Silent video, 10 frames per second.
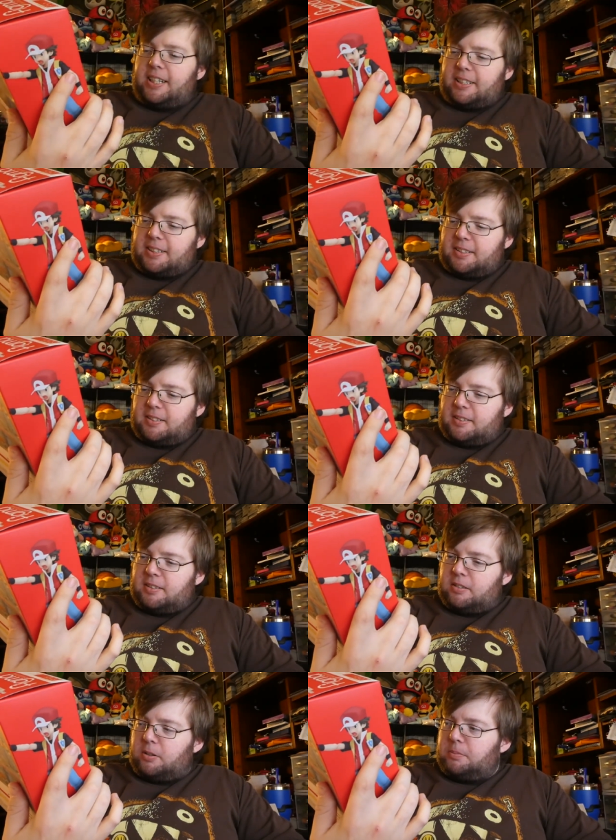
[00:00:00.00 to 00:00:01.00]
X?
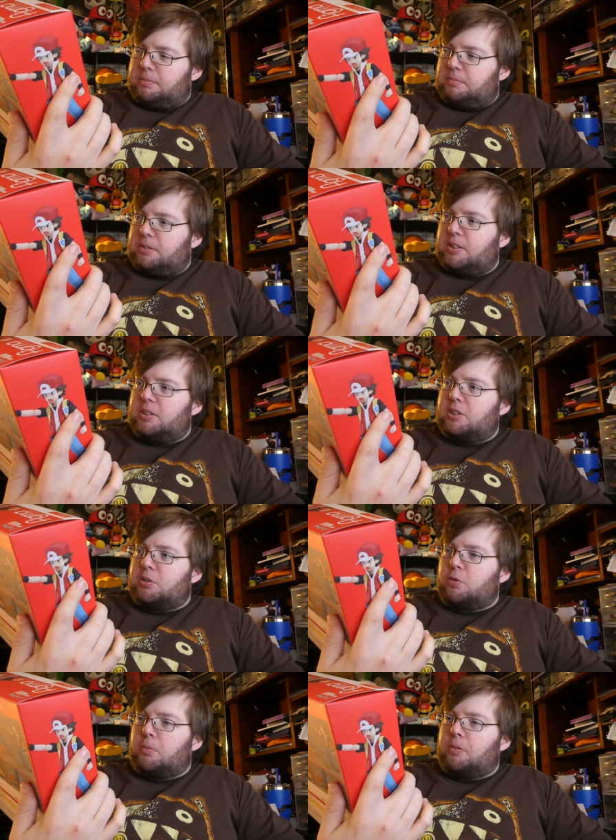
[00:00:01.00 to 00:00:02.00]
Nope. This is
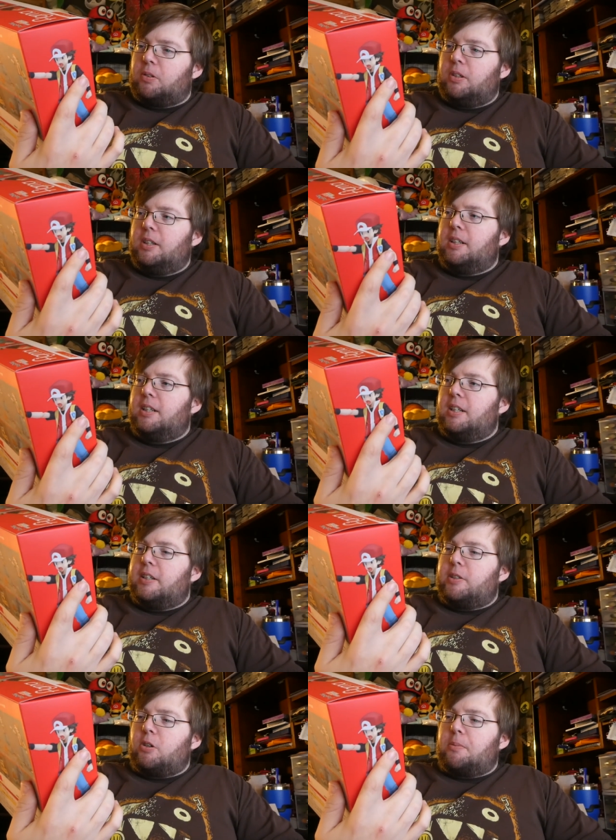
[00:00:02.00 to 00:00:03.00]
just a normal,
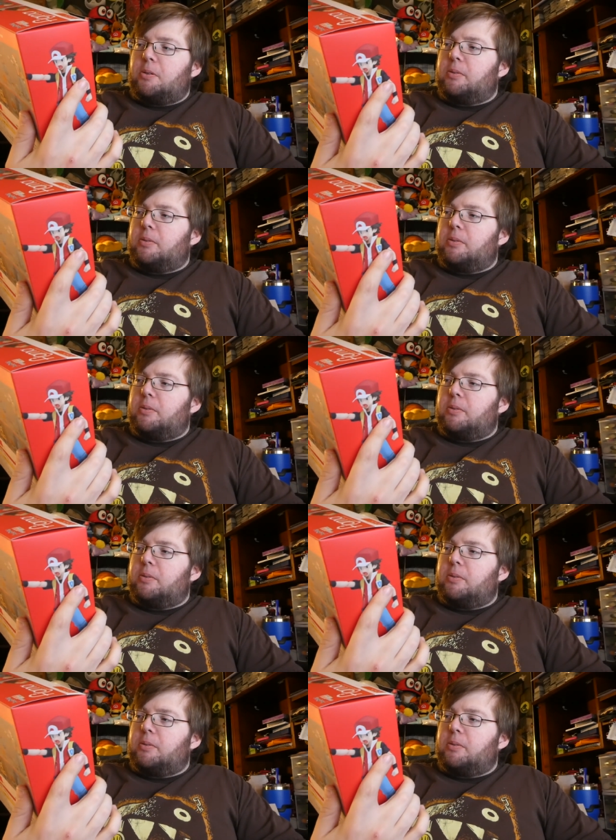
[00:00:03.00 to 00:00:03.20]
normal